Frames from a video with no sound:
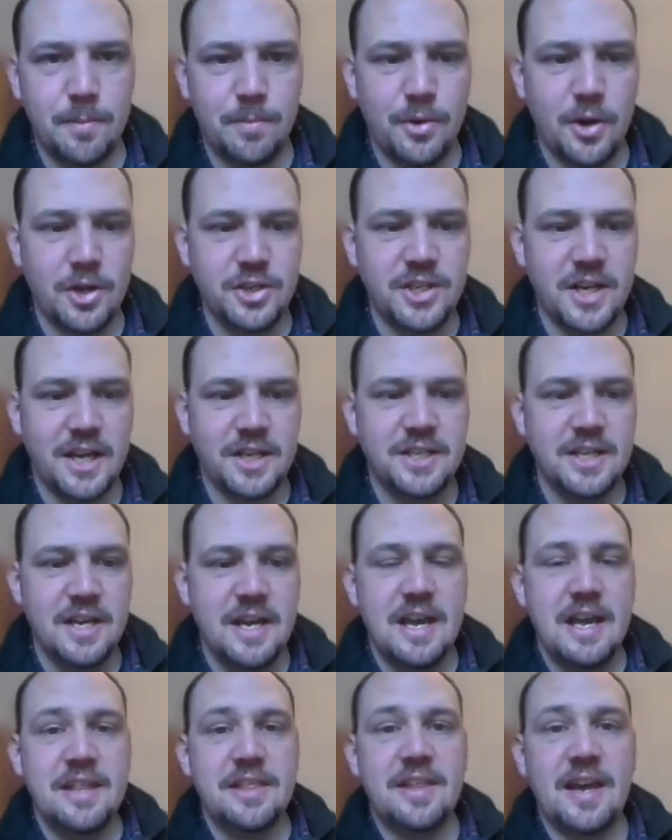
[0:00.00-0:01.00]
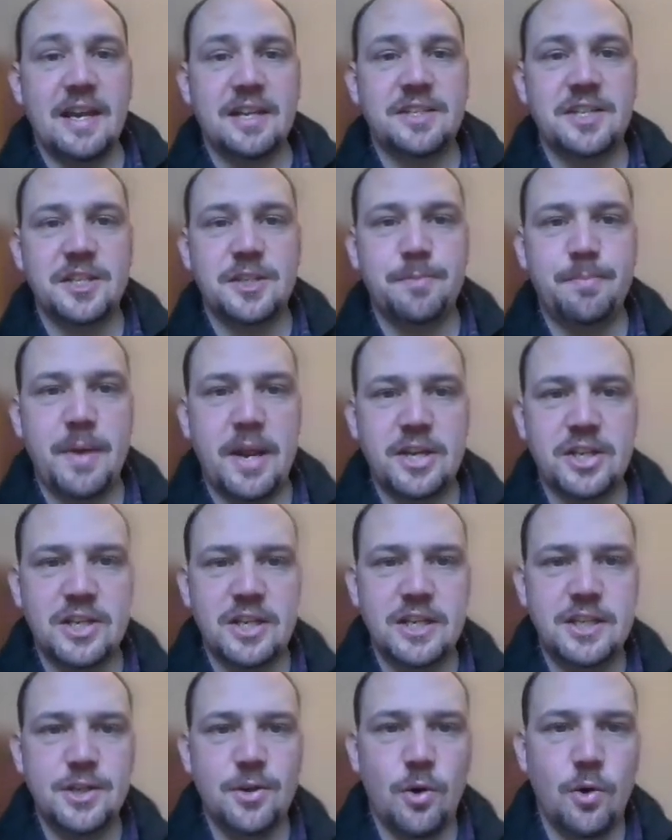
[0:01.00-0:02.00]
the project. Thanks
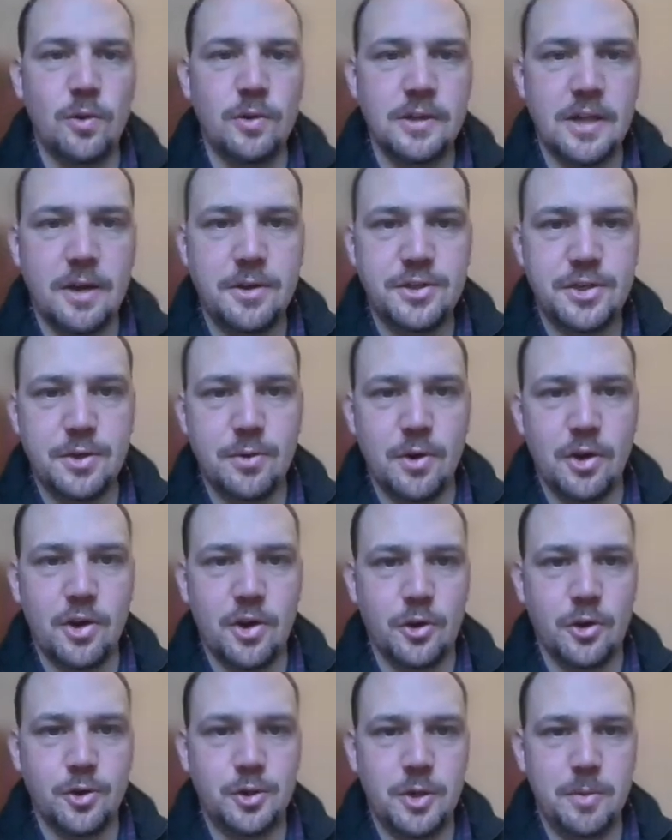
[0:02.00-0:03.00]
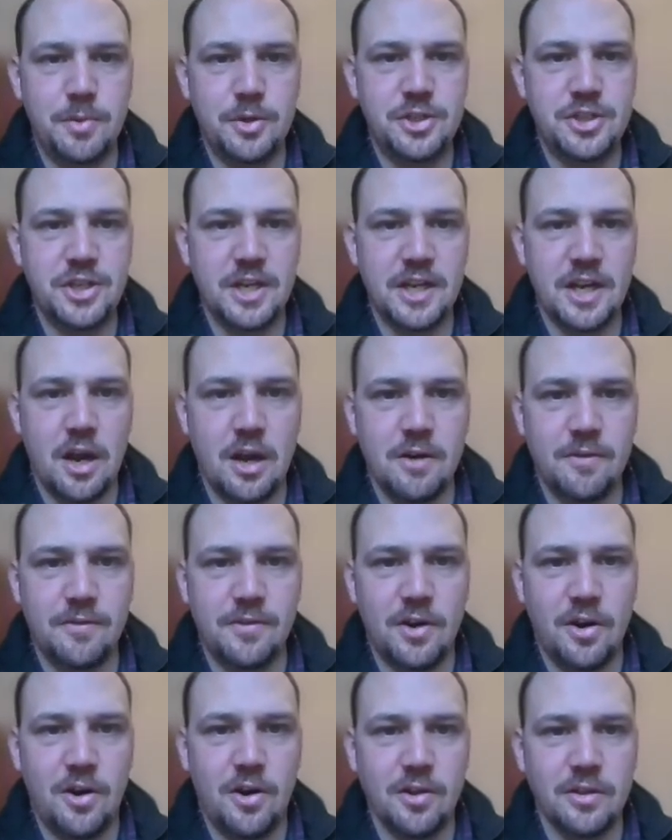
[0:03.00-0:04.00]
especially to all those who are contributing
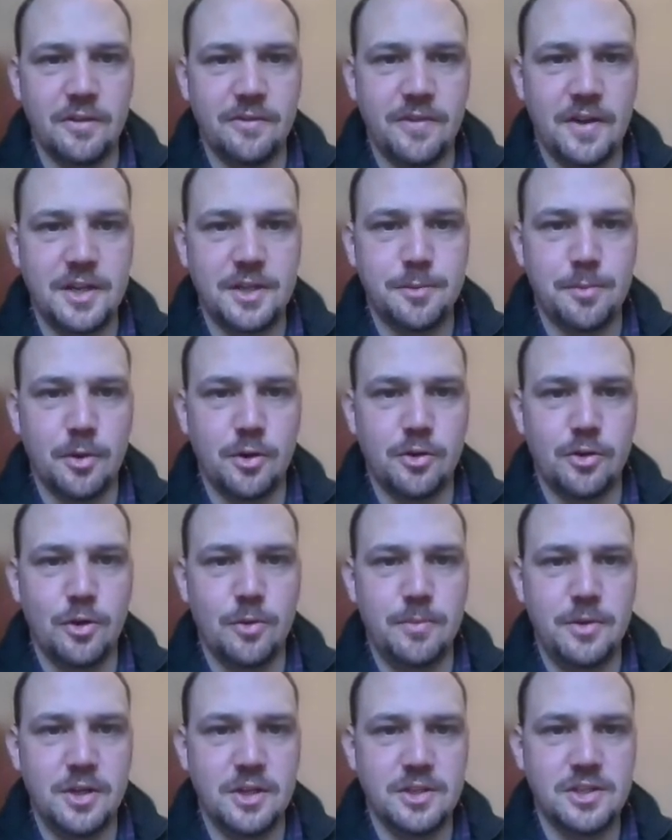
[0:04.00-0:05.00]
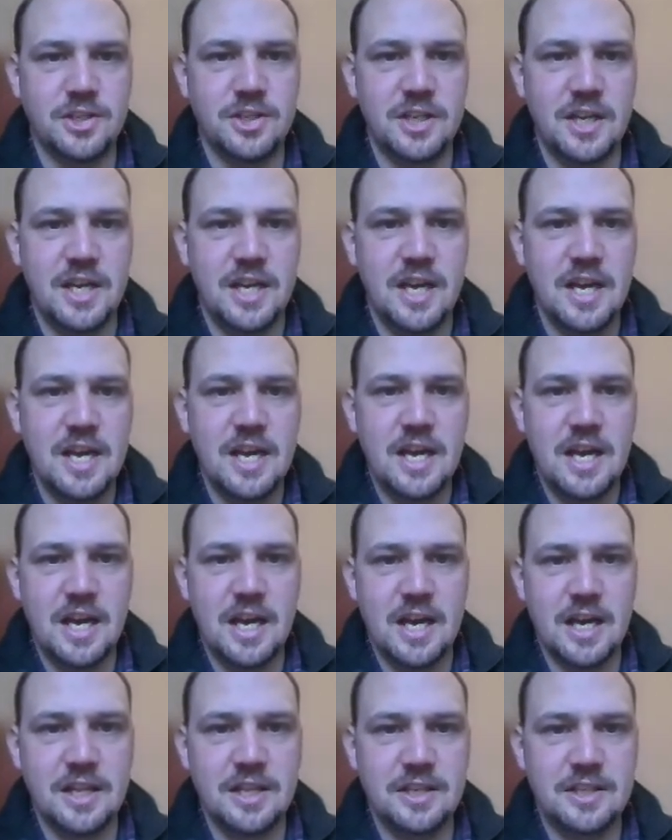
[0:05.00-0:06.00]
over on the Facebook group. You can see
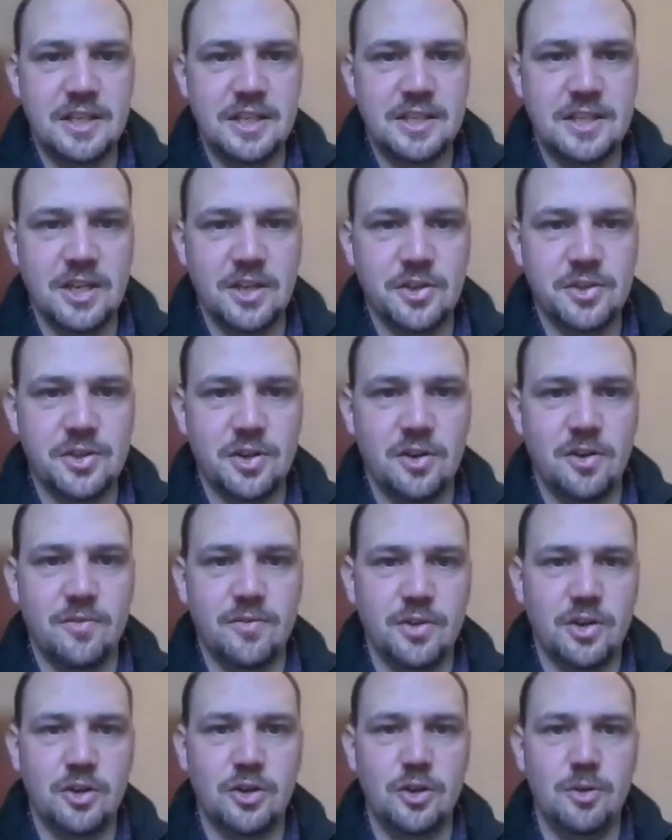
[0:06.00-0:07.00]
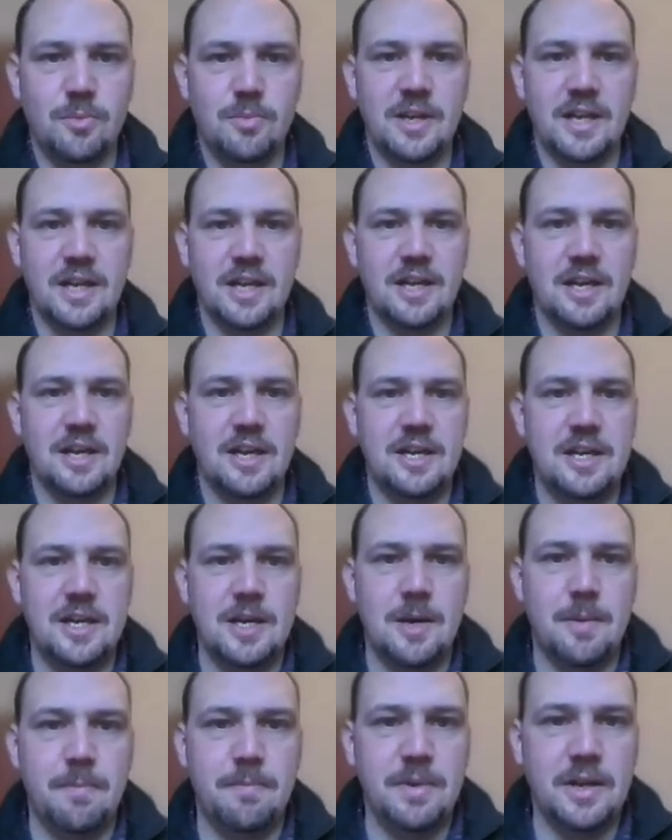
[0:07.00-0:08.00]
the details of the group link
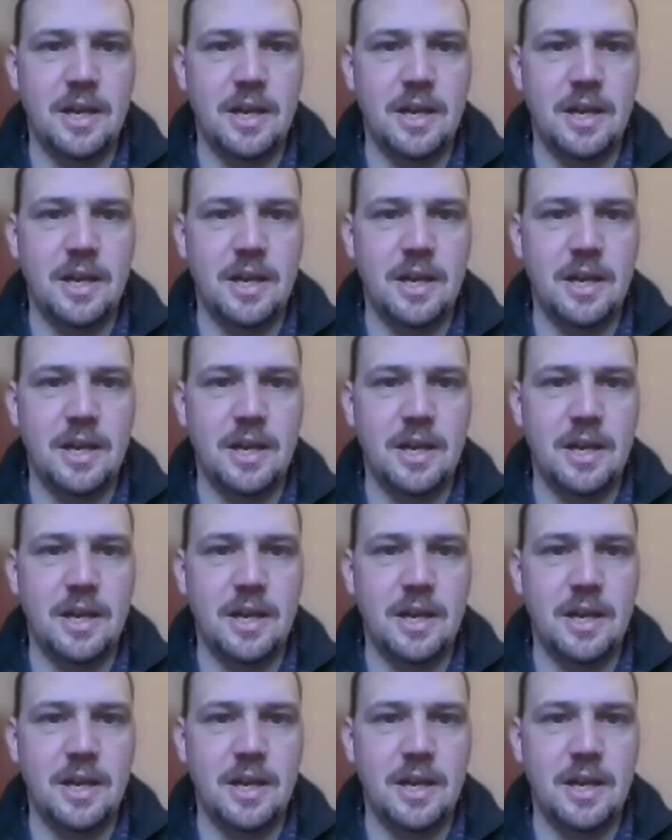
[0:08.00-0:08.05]
here